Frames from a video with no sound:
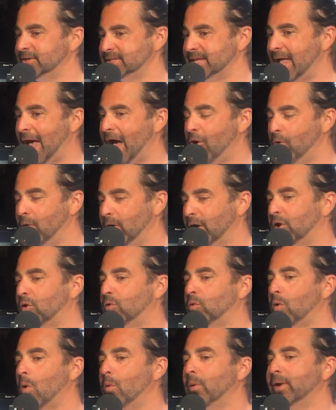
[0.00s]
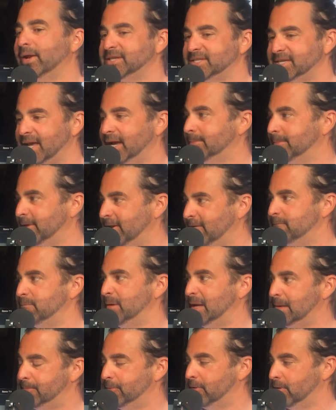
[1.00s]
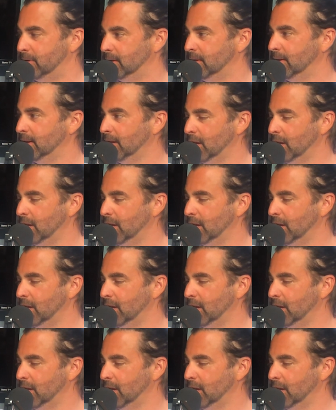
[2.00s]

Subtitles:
now a growing segment of people